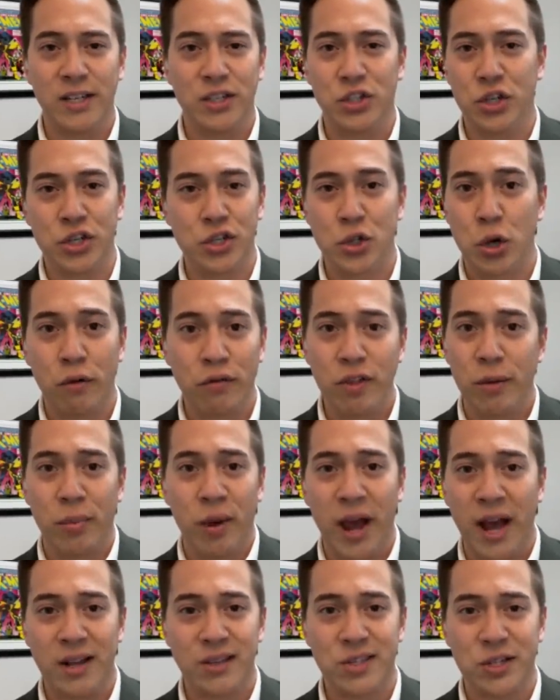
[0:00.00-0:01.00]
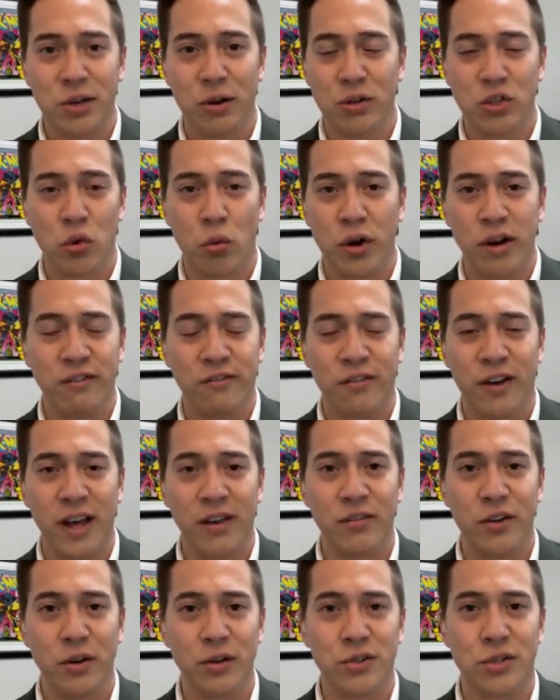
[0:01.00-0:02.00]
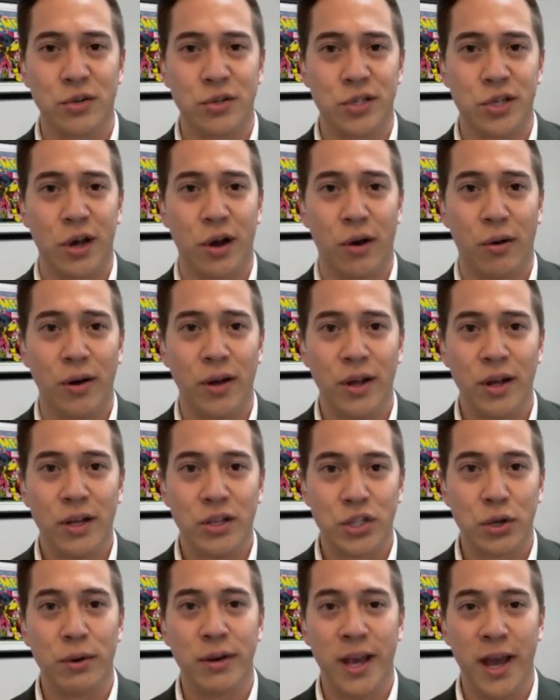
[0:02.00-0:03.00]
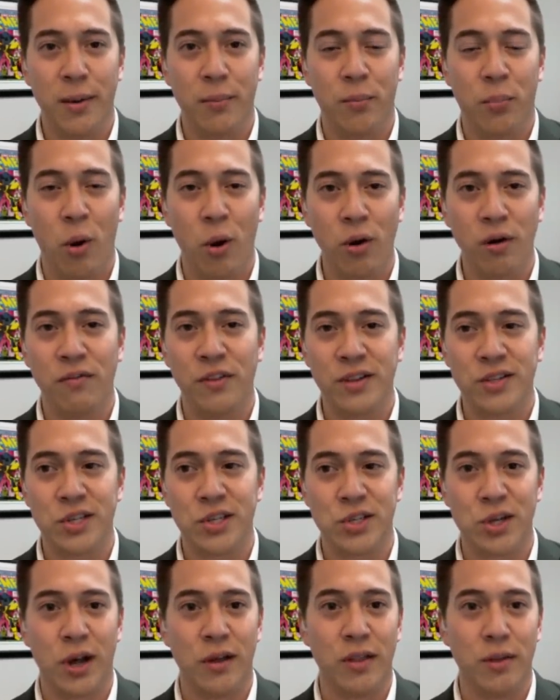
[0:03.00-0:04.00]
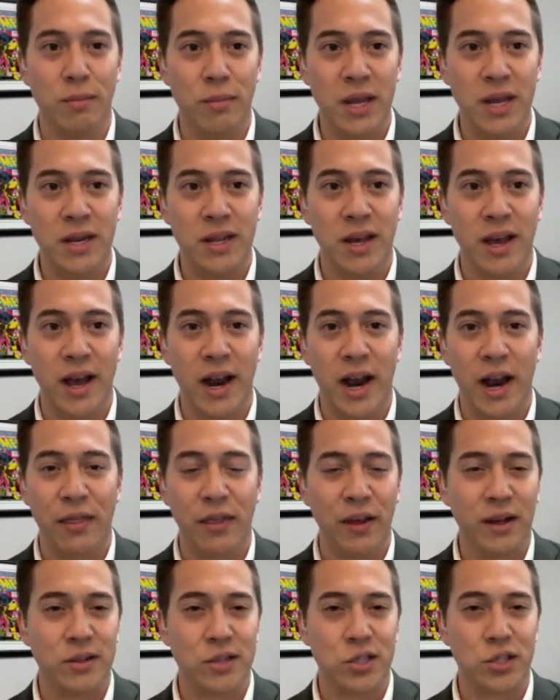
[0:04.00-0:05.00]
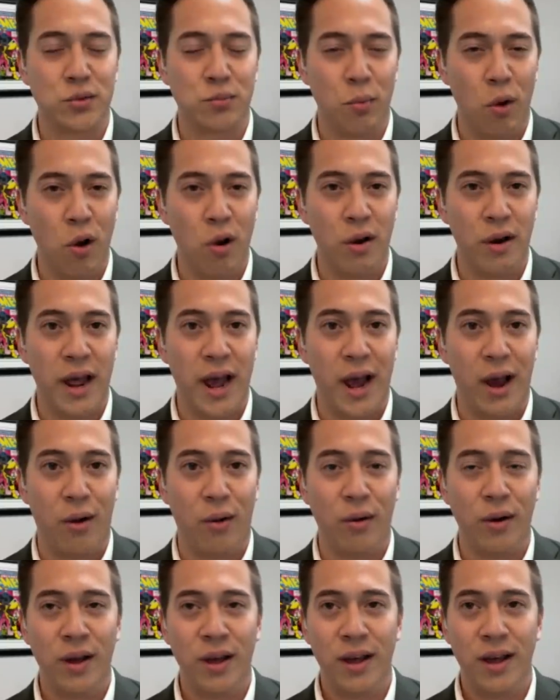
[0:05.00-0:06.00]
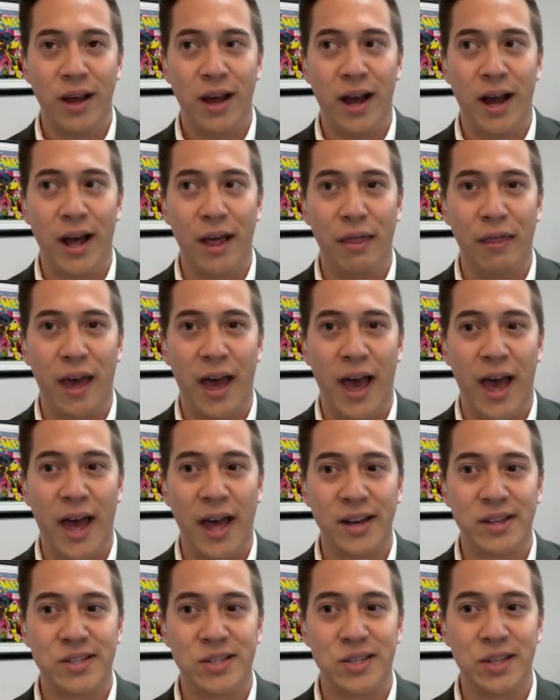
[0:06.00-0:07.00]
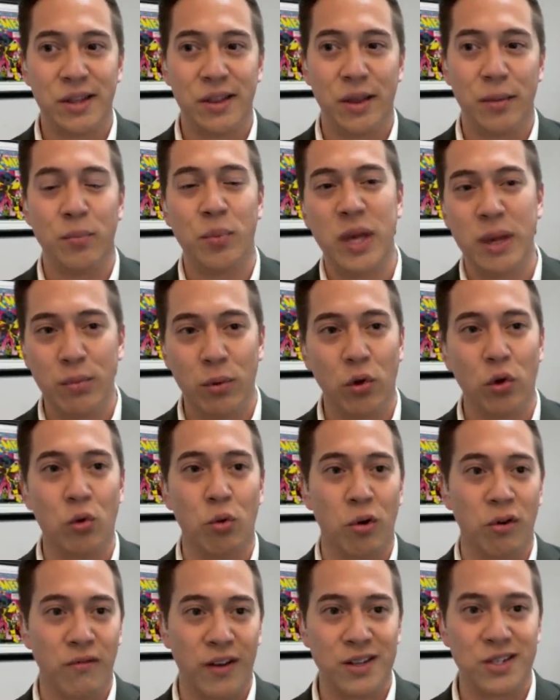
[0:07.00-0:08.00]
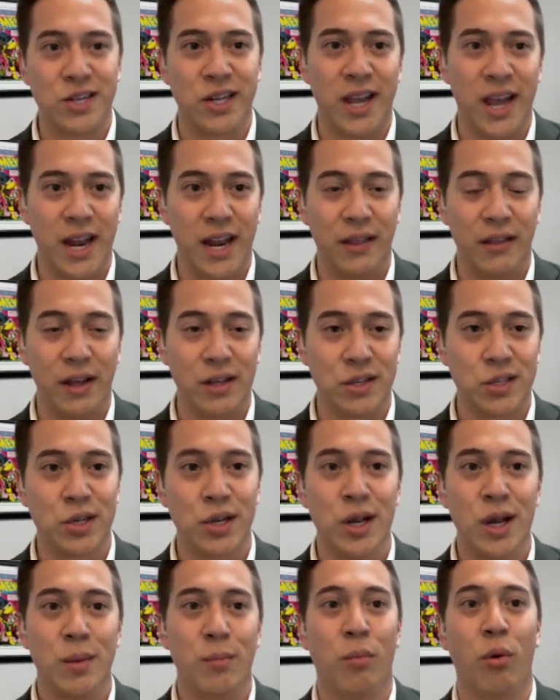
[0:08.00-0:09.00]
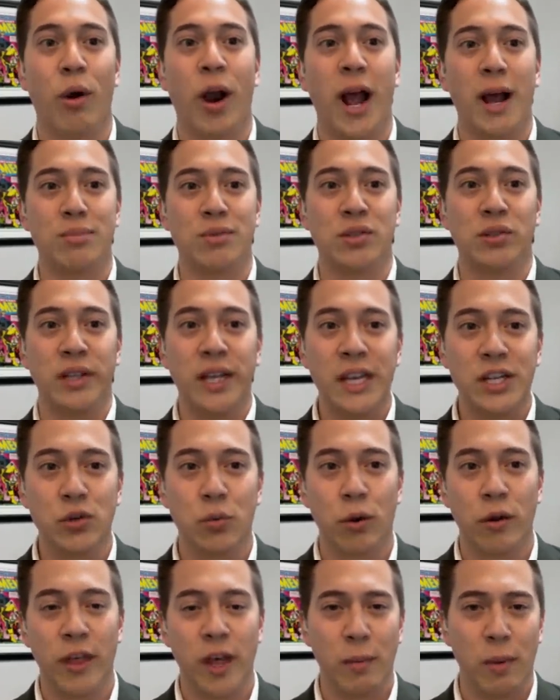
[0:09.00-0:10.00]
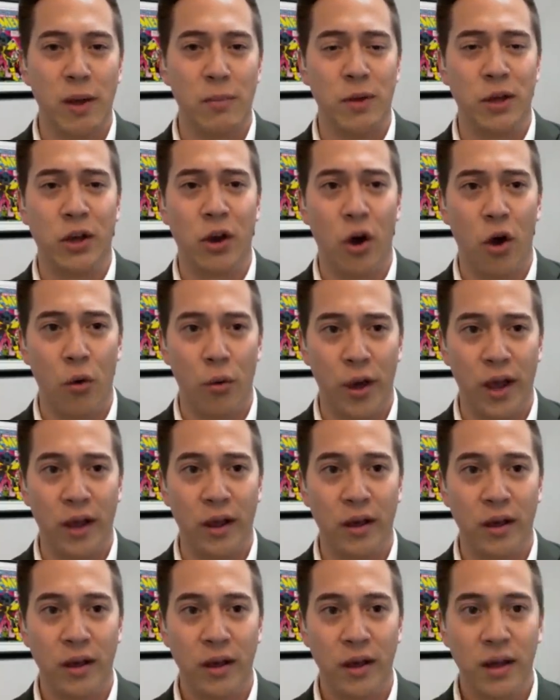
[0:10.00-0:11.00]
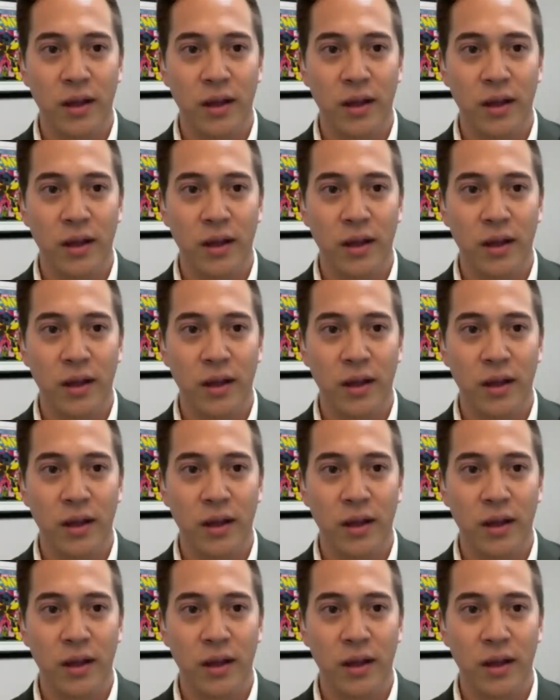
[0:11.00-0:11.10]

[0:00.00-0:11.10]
just over the past, 25 years or so. So again, part of this is on the media, and I think it's smart now that the people who are investigating this perhaps leaked where they might be going,